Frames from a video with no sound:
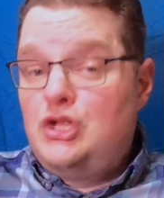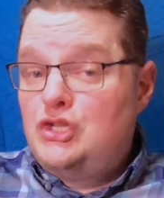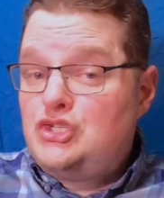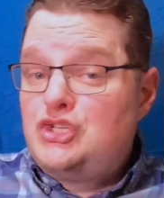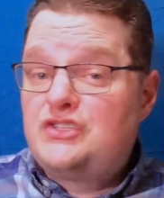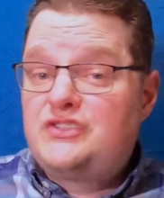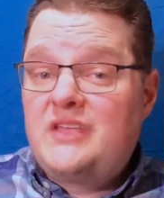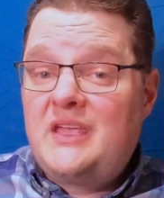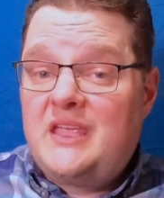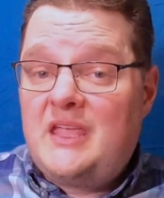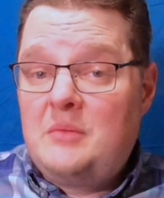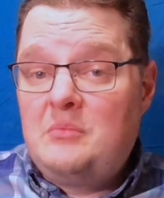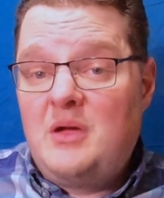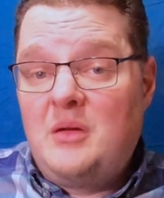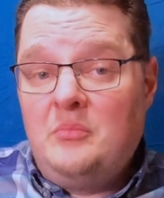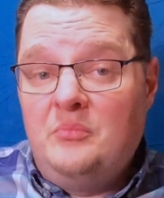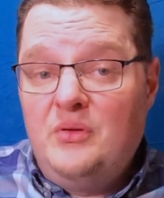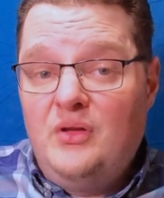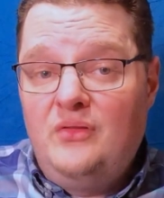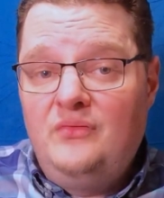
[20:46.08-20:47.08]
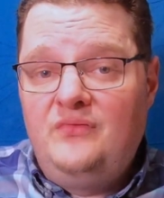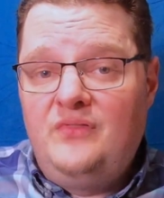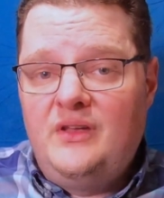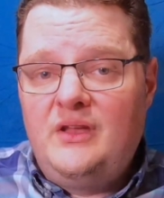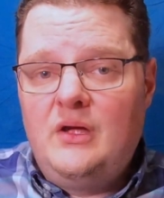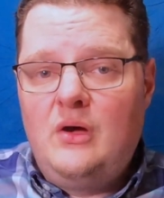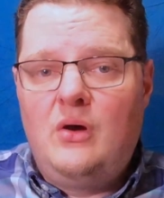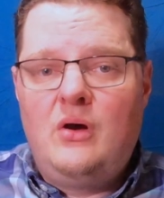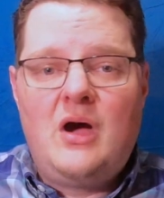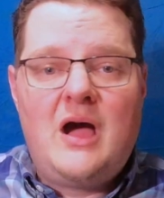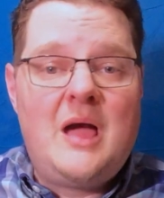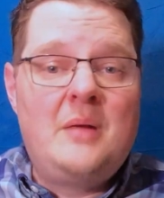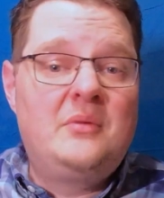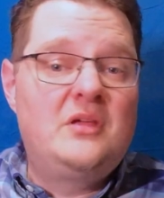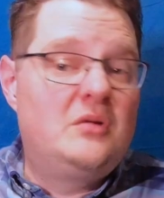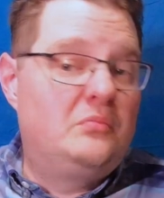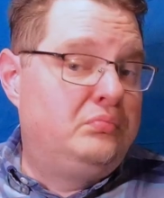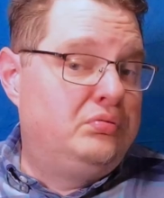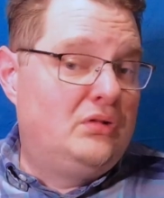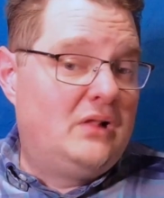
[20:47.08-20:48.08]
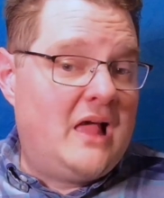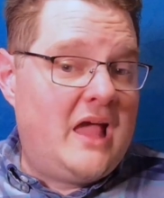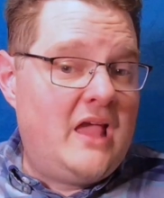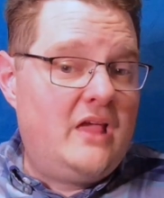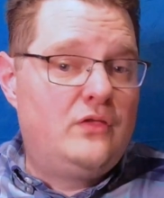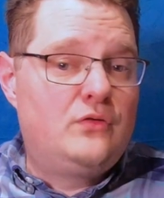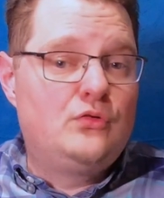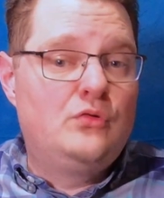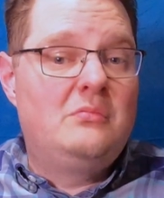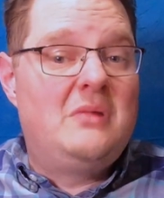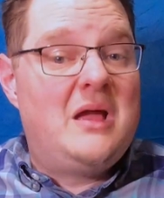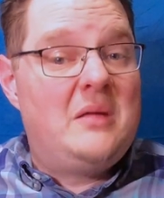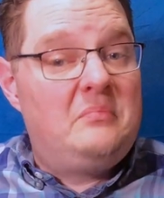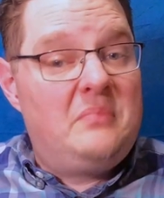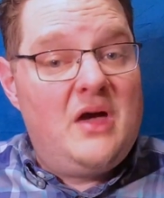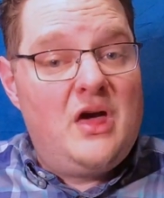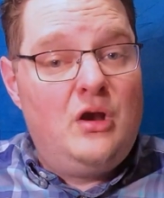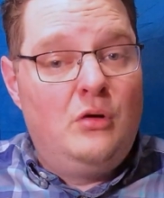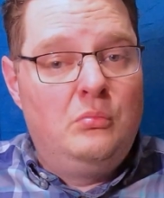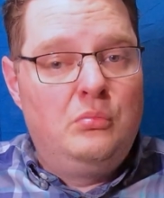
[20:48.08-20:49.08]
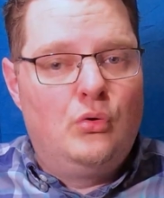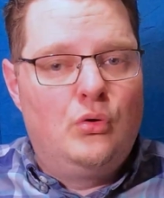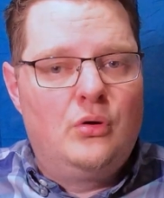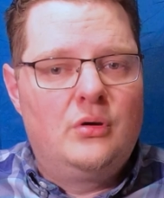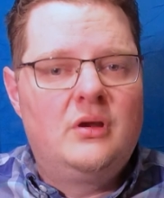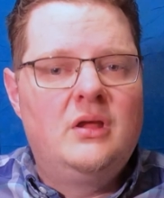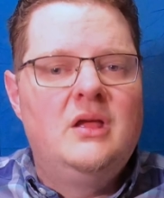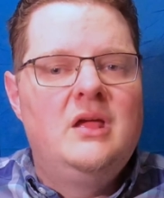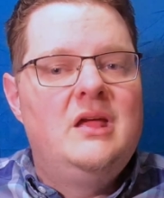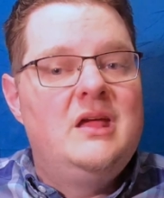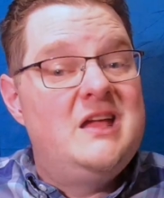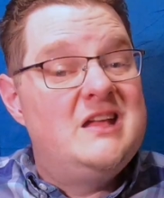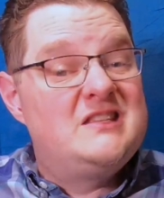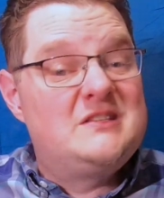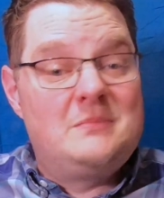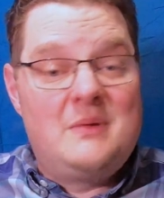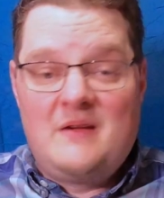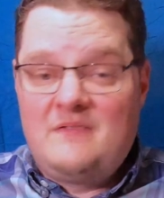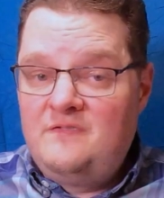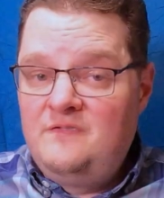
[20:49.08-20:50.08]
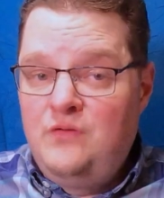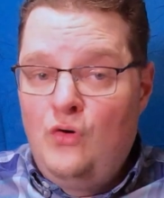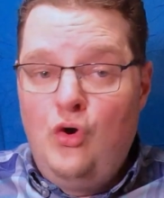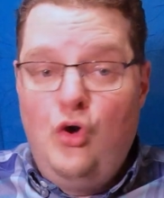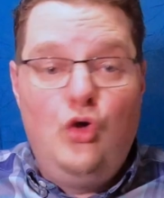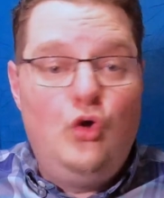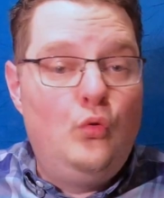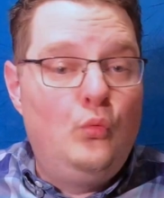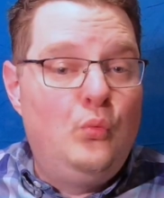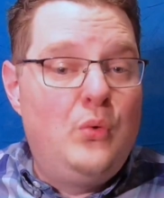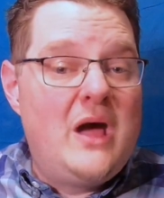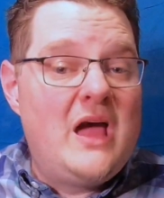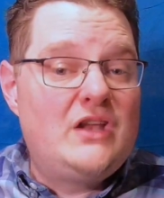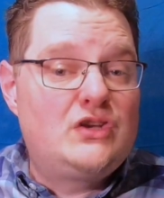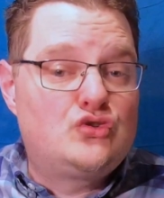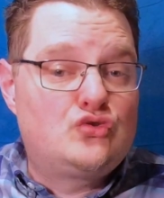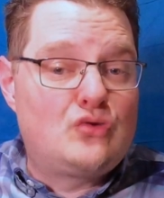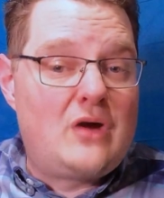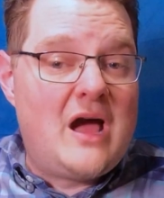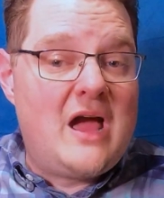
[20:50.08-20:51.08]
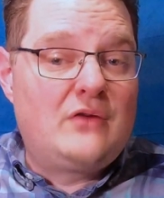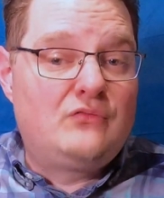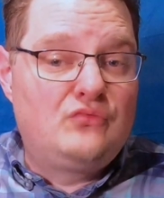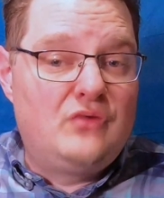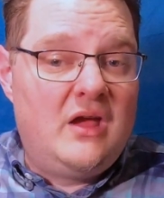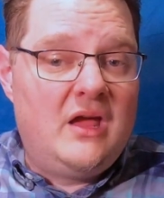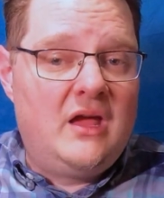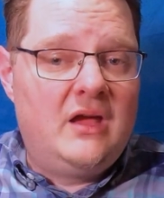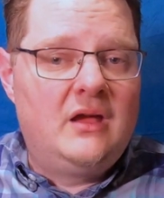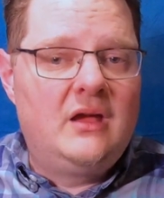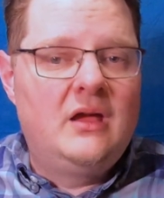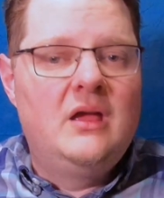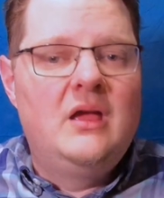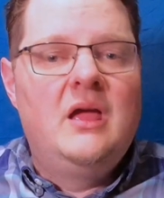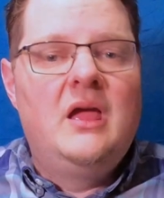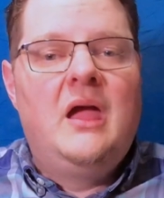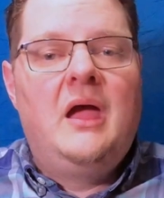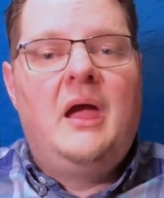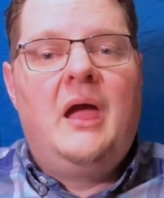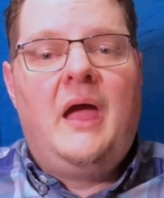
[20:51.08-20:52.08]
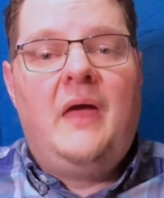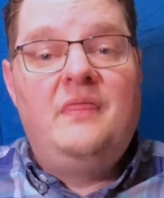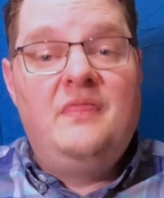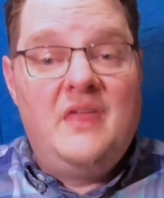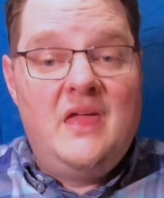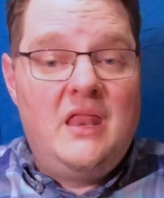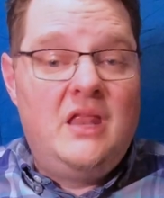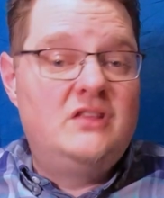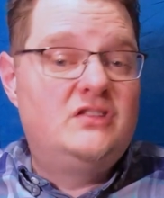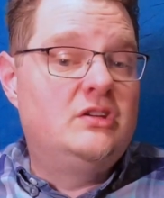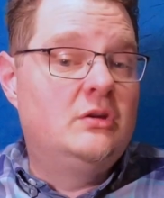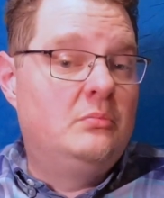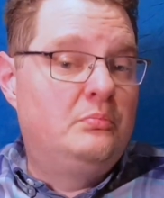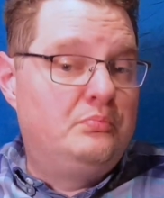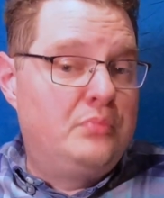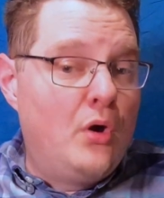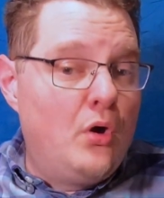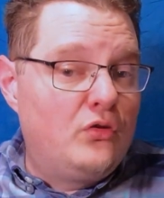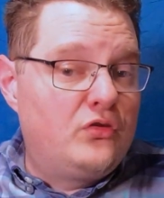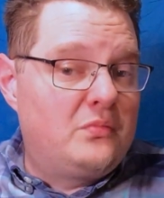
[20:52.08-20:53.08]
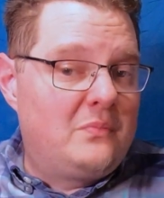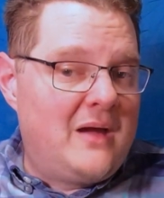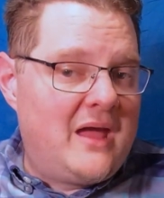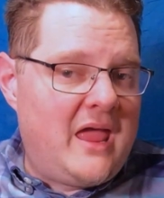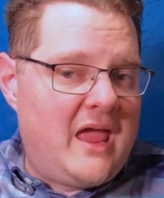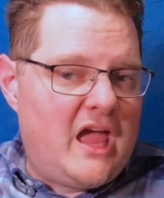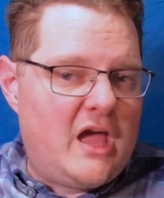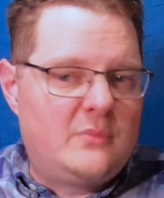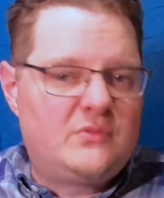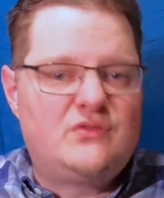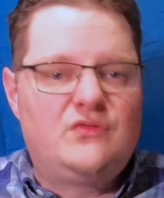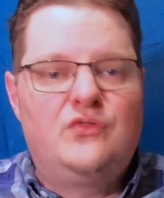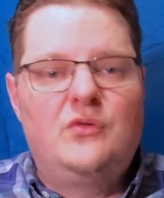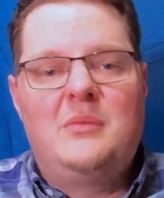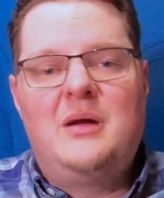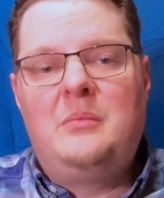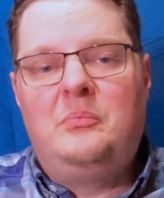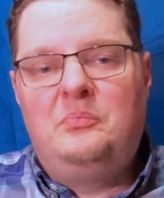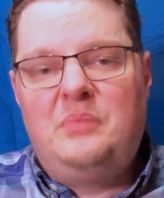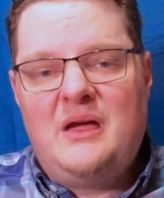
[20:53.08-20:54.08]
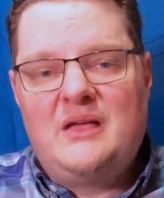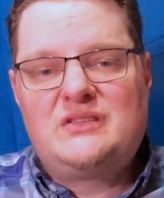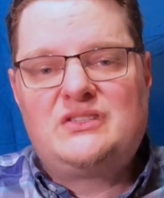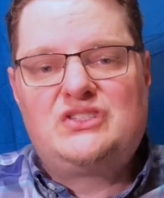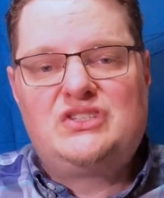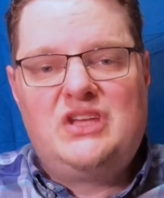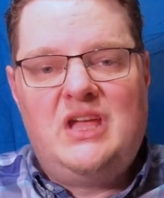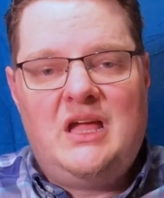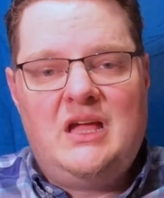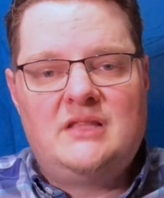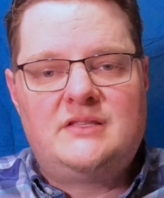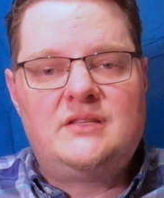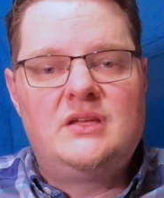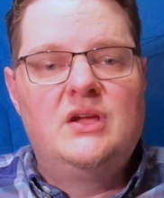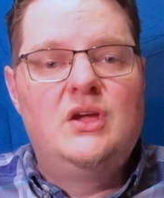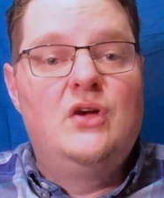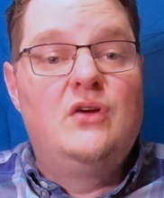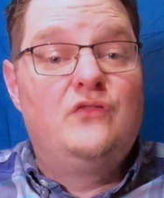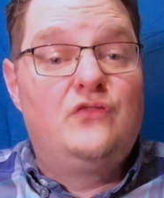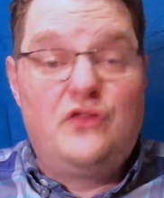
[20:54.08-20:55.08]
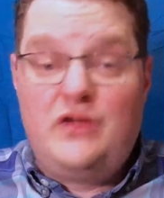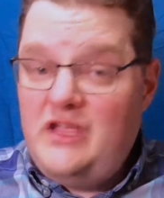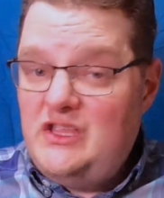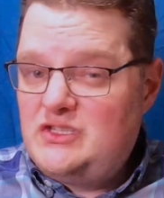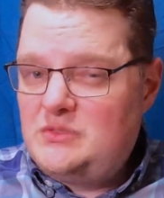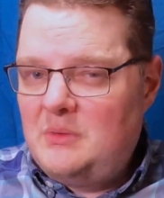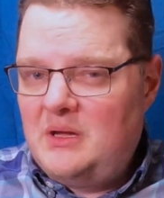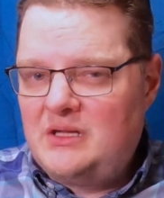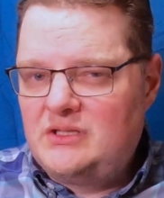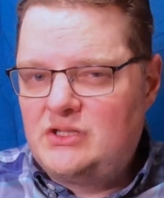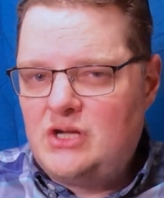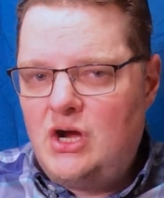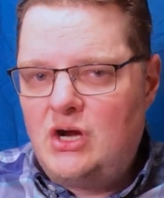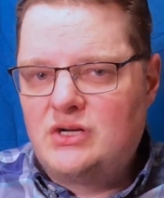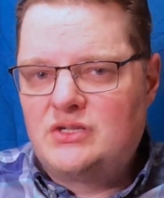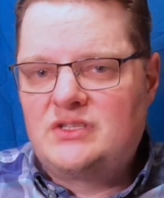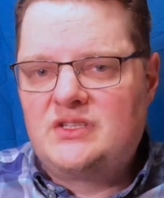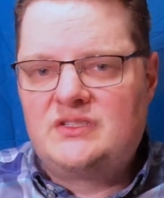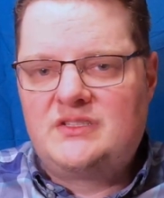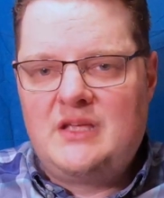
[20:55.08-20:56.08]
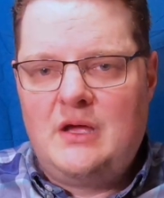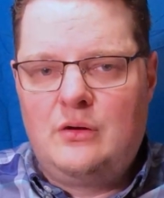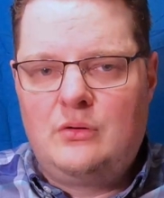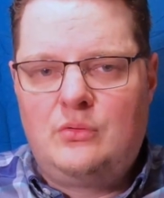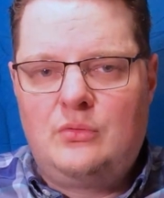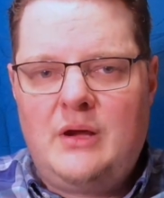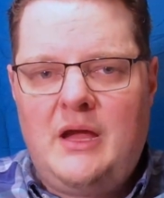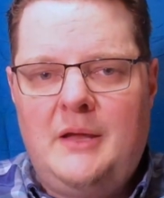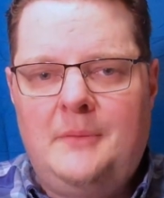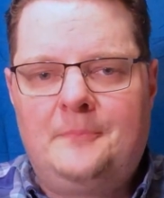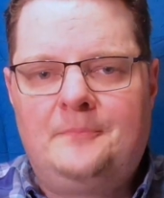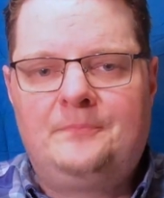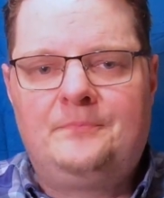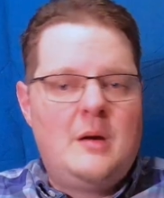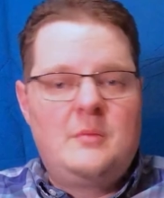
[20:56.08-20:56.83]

Just like in my build video, I'm going to play through my pedal board into my full wet-dry rig, and then into both my amps for my best chance for each of my guitars to sound great.